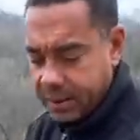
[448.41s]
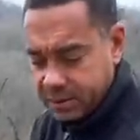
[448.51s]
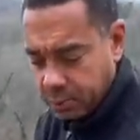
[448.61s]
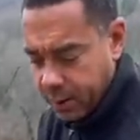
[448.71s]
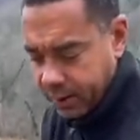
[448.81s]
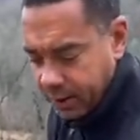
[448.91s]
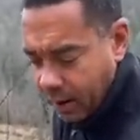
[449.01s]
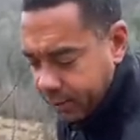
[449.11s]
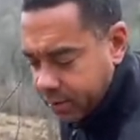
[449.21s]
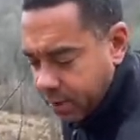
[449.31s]
and this is where the
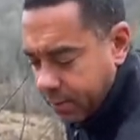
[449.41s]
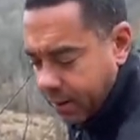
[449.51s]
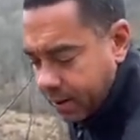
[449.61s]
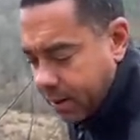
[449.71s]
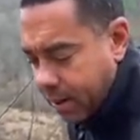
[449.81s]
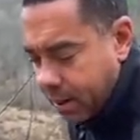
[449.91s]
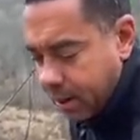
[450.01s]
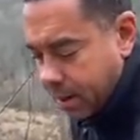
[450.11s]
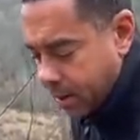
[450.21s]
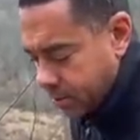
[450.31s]
gloves come in.
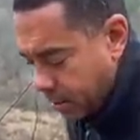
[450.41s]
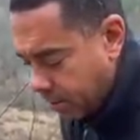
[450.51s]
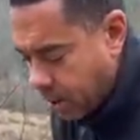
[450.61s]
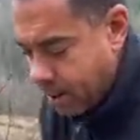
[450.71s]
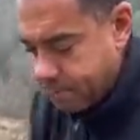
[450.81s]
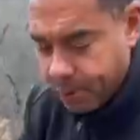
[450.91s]
So I'm gonna go ahead and